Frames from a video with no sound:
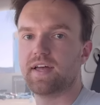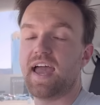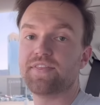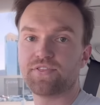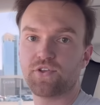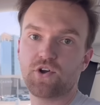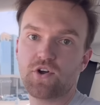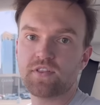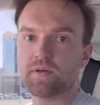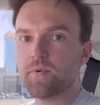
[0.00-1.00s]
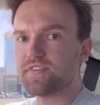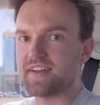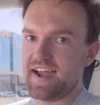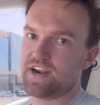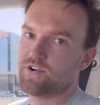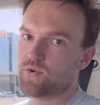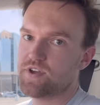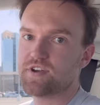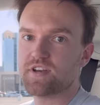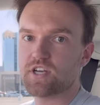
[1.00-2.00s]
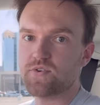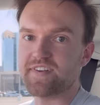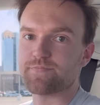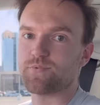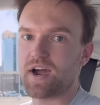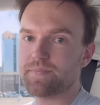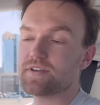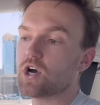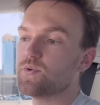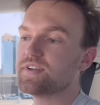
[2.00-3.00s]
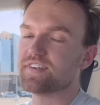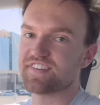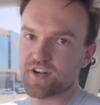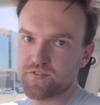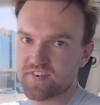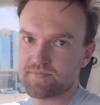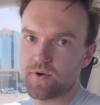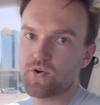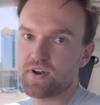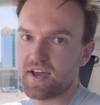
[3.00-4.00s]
And third, the most accurate way you can do it is probably going to service mode